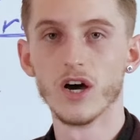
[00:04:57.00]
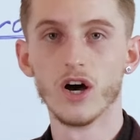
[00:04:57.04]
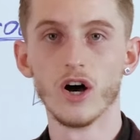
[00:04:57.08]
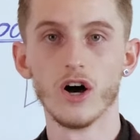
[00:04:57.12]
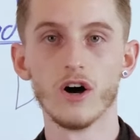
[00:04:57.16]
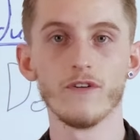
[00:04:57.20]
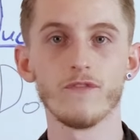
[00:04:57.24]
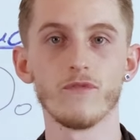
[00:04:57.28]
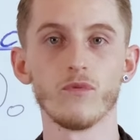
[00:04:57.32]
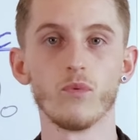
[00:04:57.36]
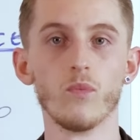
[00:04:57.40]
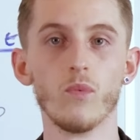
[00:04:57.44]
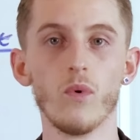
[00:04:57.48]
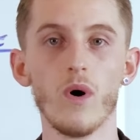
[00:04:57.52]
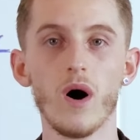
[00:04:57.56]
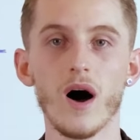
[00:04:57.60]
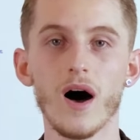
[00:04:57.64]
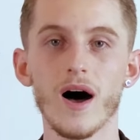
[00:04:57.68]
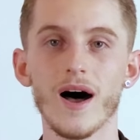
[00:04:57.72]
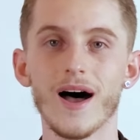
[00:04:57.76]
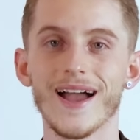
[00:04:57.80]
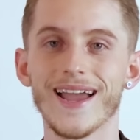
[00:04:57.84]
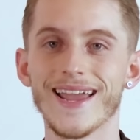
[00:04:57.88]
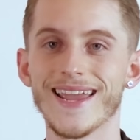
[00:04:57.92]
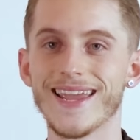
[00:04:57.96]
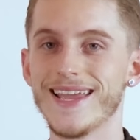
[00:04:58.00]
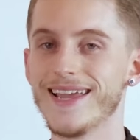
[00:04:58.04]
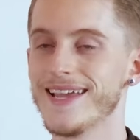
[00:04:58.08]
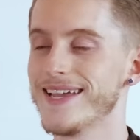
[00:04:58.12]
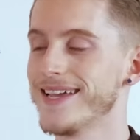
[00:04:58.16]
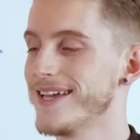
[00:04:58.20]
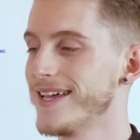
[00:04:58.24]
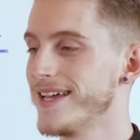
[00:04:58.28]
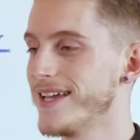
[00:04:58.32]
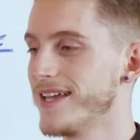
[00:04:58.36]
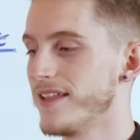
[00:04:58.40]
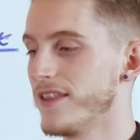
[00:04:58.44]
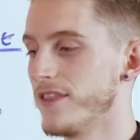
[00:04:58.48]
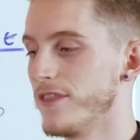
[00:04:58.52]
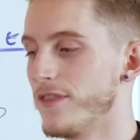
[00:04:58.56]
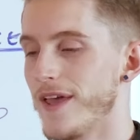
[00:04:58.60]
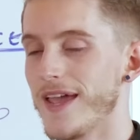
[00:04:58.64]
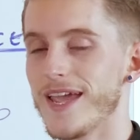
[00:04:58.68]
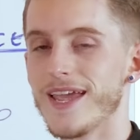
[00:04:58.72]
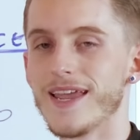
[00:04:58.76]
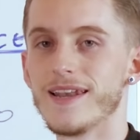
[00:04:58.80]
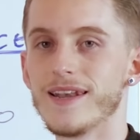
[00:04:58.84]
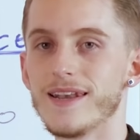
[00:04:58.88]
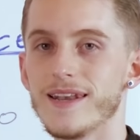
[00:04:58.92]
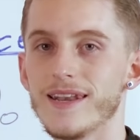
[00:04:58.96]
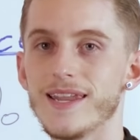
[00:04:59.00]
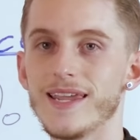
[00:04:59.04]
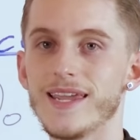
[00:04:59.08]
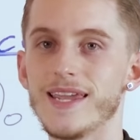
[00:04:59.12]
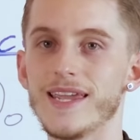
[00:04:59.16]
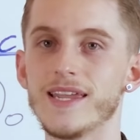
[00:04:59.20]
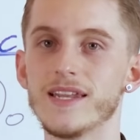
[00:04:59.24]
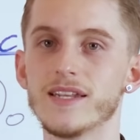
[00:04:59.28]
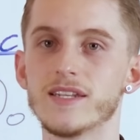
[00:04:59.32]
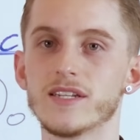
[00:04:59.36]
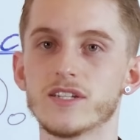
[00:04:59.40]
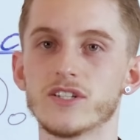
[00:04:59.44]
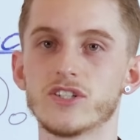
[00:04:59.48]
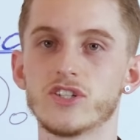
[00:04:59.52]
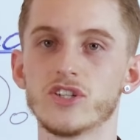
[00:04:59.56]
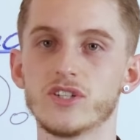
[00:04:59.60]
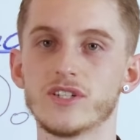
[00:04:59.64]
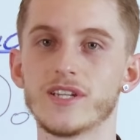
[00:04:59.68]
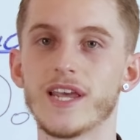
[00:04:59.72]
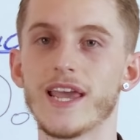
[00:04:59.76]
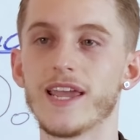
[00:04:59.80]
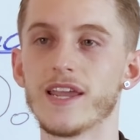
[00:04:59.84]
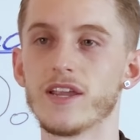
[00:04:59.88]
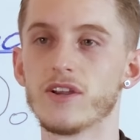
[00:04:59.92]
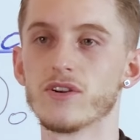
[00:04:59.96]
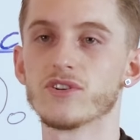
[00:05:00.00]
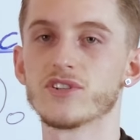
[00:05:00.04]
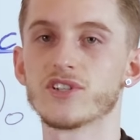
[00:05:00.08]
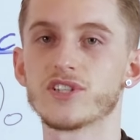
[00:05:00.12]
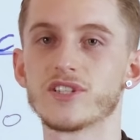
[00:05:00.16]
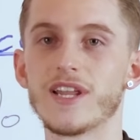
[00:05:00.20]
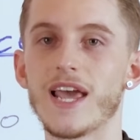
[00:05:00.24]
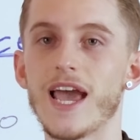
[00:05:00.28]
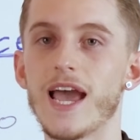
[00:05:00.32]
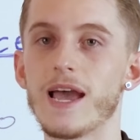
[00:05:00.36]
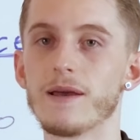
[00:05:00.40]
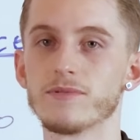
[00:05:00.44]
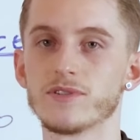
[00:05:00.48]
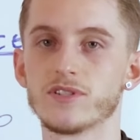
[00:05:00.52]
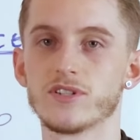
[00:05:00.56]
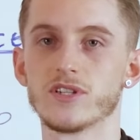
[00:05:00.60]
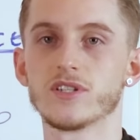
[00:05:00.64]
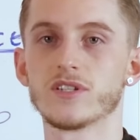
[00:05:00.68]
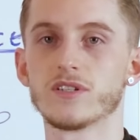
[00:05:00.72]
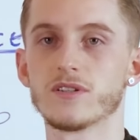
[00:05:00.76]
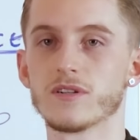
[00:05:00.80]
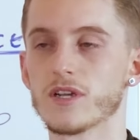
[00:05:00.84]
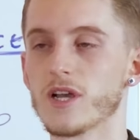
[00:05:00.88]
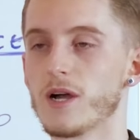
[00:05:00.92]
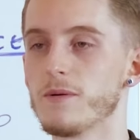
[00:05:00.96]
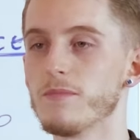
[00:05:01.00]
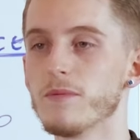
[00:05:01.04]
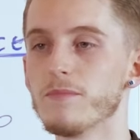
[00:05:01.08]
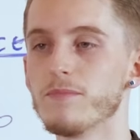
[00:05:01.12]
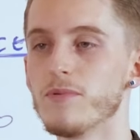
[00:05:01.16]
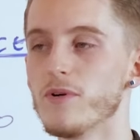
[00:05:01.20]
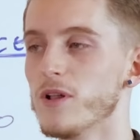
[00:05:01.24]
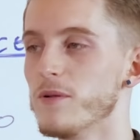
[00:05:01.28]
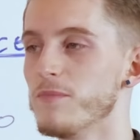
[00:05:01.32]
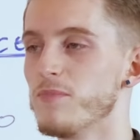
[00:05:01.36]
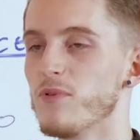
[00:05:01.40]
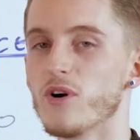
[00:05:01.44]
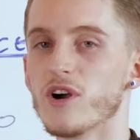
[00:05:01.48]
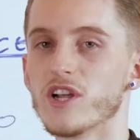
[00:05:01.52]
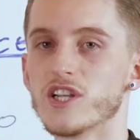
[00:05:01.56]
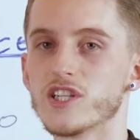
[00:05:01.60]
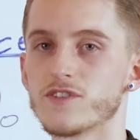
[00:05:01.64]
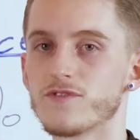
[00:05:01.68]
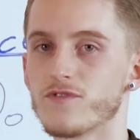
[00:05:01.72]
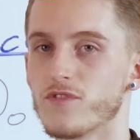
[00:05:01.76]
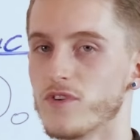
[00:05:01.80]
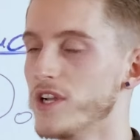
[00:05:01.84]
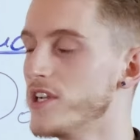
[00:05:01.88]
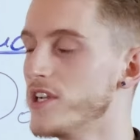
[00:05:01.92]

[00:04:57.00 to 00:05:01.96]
of why they need to take your steps. Just a couple bullet points for